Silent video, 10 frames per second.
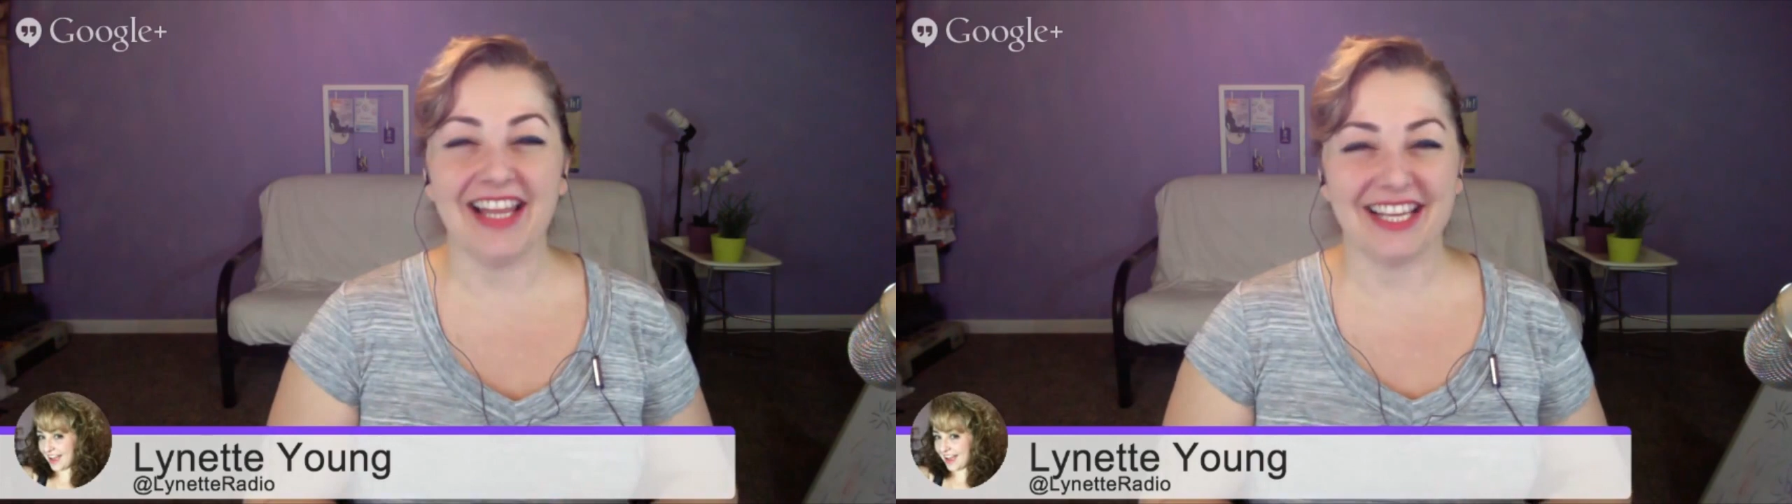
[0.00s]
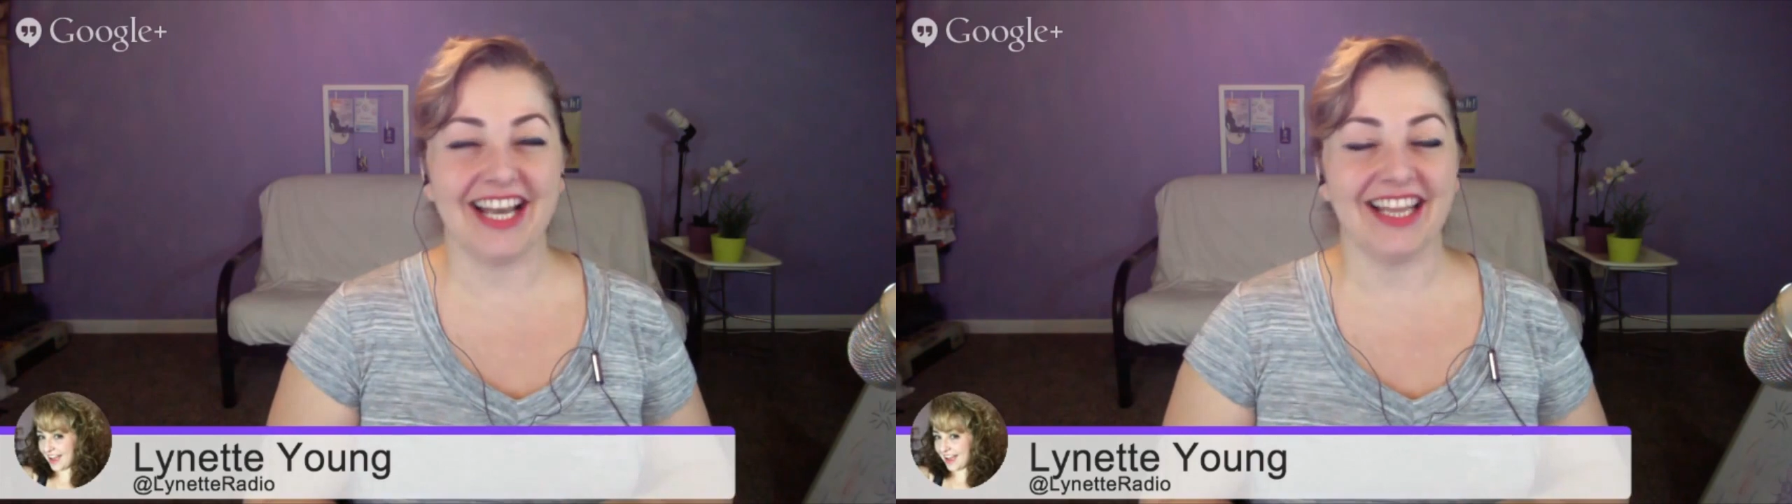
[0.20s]

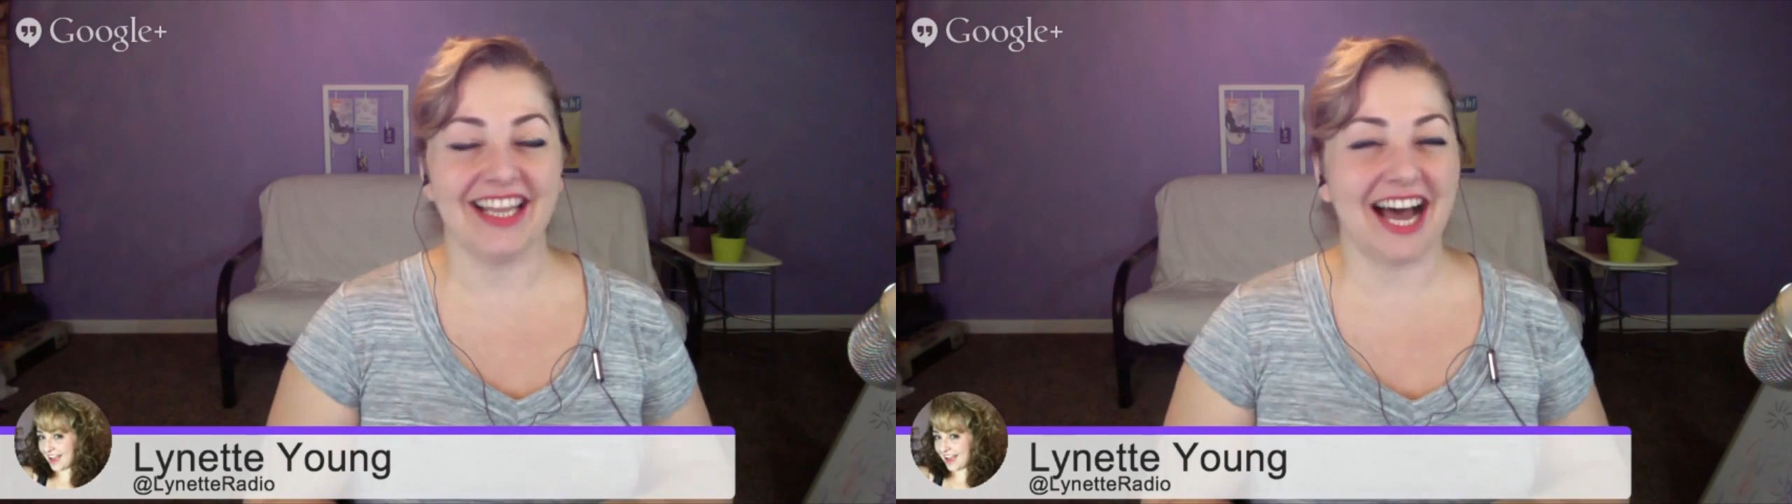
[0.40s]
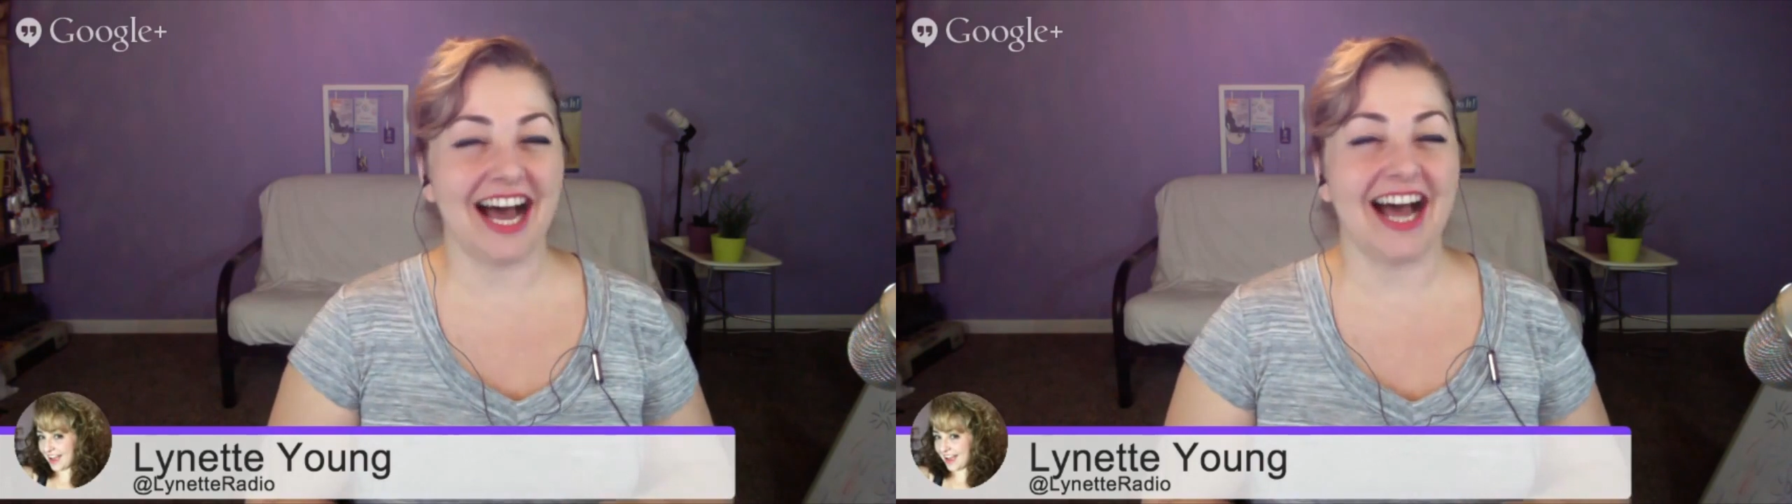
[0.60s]
like that a
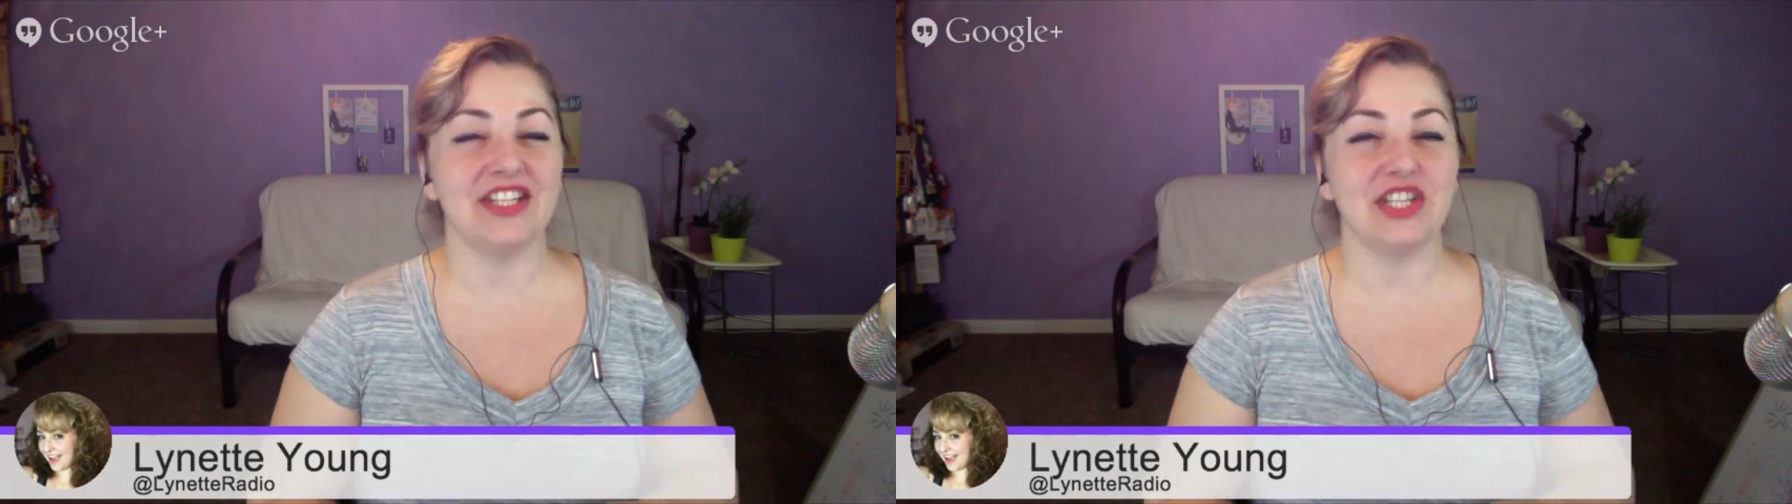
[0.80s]
lot.